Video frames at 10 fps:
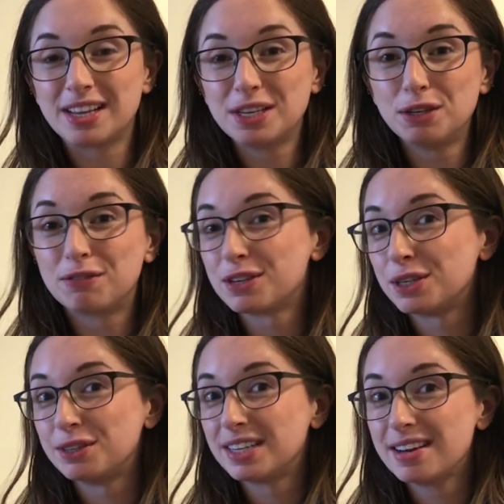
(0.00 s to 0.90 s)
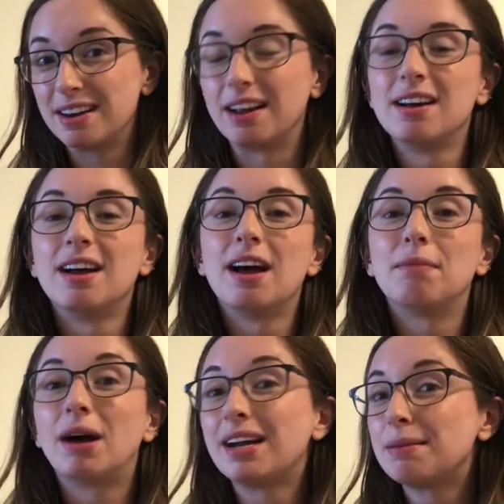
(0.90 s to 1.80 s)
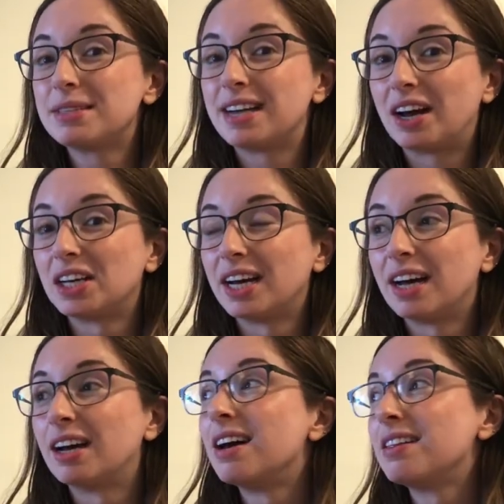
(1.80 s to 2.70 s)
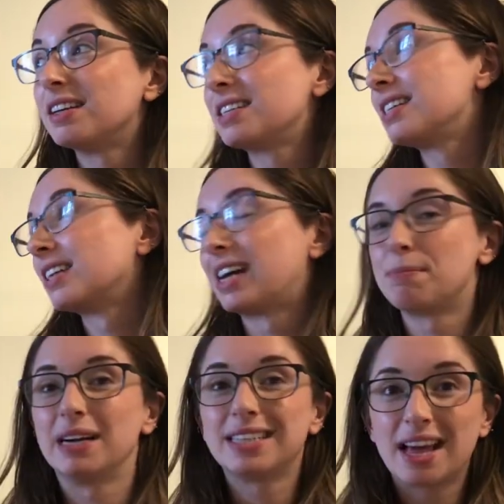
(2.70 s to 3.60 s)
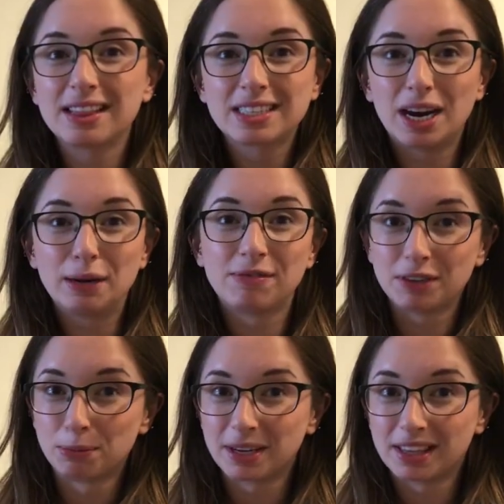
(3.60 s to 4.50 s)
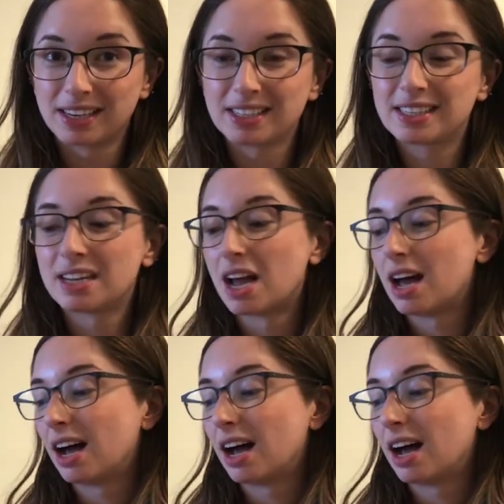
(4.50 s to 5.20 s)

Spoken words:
Thank you for tuning in. My name is Dahlia. This is like my 10th time filming this.